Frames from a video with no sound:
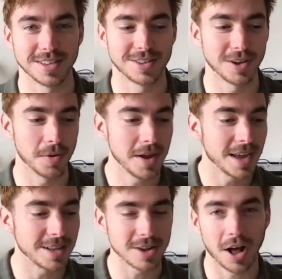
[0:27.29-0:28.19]
So
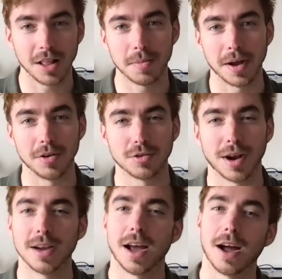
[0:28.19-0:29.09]
it's all about
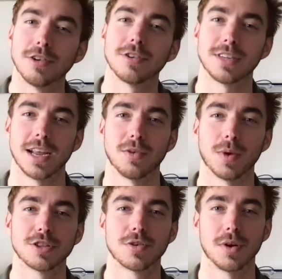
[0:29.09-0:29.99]
trying to understand
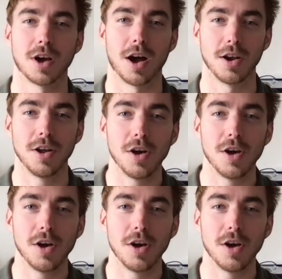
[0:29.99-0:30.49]
what's going on